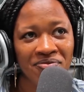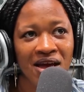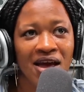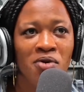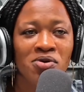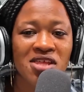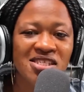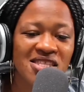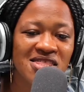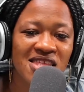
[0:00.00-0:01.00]
Well, that's the
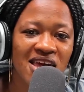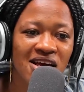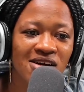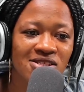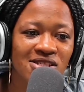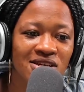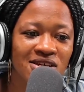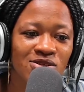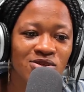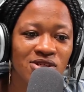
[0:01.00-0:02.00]
thing, because sometimes you
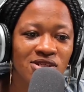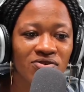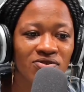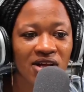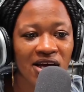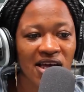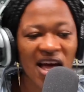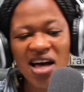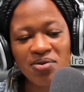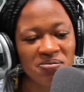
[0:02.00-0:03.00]
just feel like, well, I'm
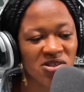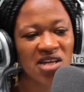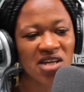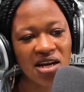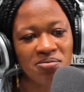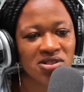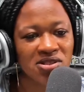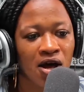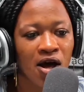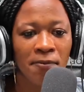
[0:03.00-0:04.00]
just tired. Let me just...
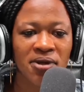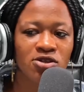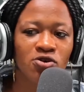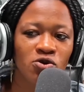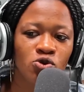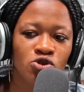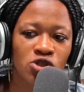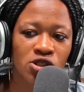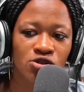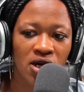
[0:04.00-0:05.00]
You're just
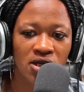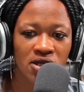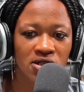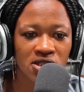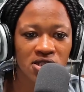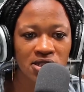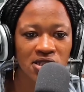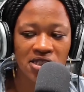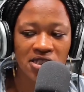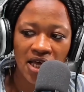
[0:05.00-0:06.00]
trying to deal
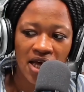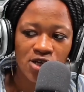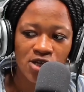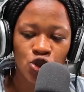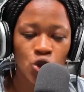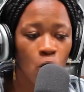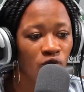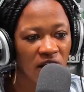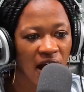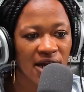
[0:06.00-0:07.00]
and solve and
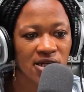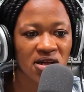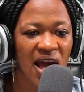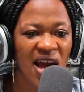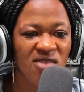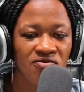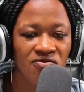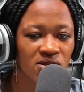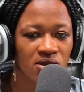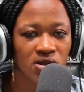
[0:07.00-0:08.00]
handle
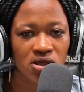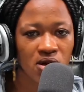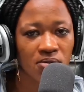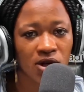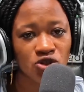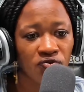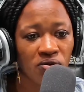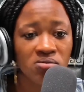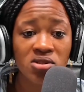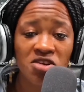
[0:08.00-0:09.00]
everything that is coming at you from
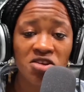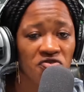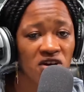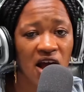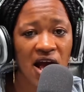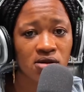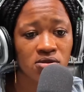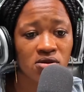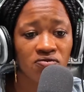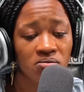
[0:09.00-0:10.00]
different angles
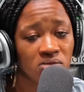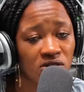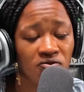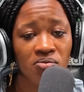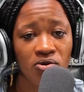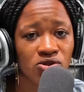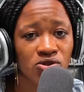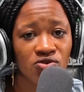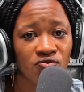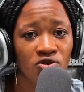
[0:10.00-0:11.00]
and from different points of
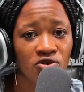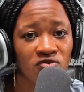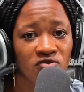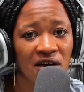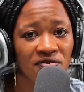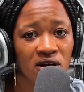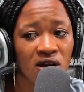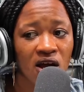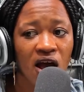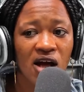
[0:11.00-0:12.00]
view of life. And
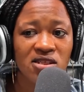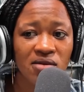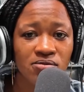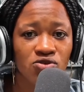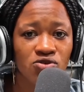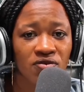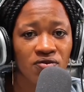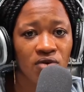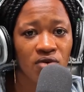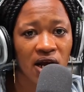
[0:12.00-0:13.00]
at times you don't even
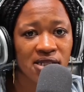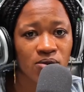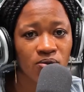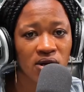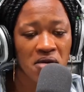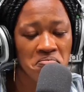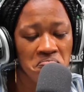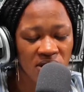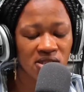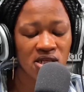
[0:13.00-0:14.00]
realize that when
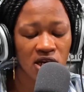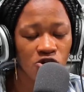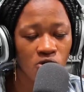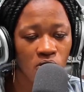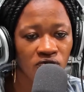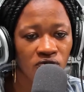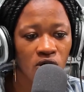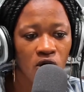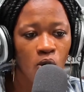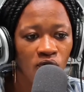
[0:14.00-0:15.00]
mentally you're
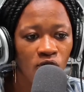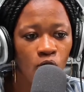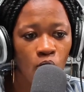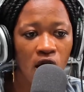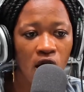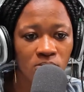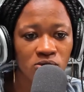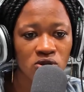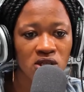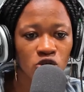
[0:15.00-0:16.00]
overwhelmed, or
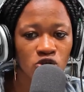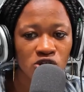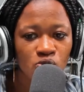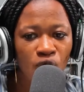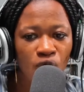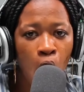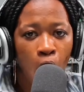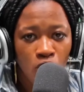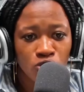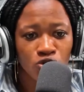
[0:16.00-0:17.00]
it's like you just
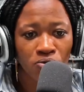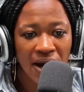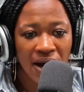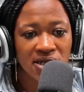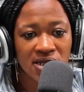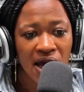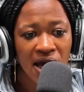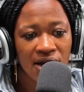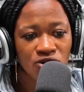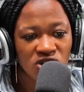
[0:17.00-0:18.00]
overhaul your mind
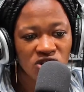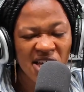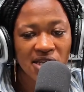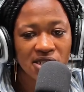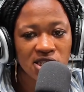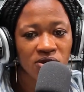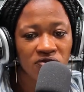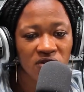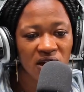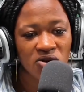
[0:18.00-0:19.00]
and you just can't deal with it. You feel
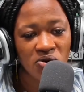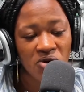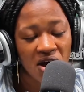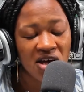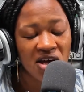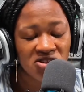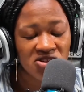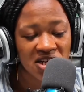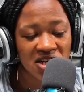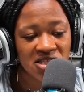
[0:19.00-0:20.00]
like, oh, it's just a
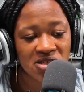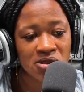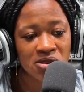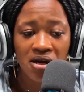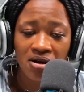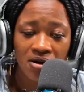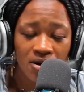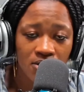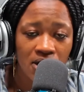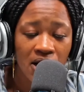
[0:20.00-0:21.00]
little...
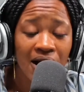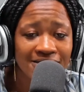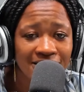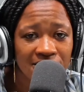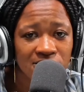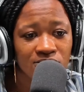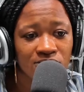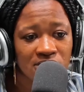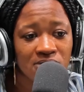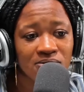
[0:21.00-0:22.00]
Look, attend to it.
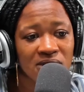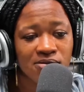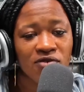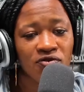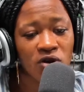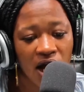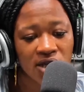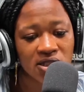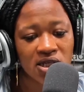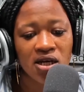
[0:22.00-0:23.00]
Sometimes if you can't,
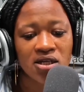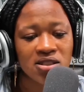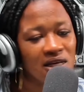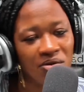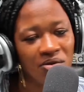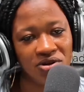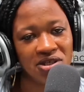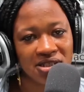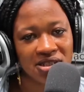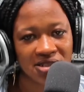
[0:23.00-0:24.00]
take a break.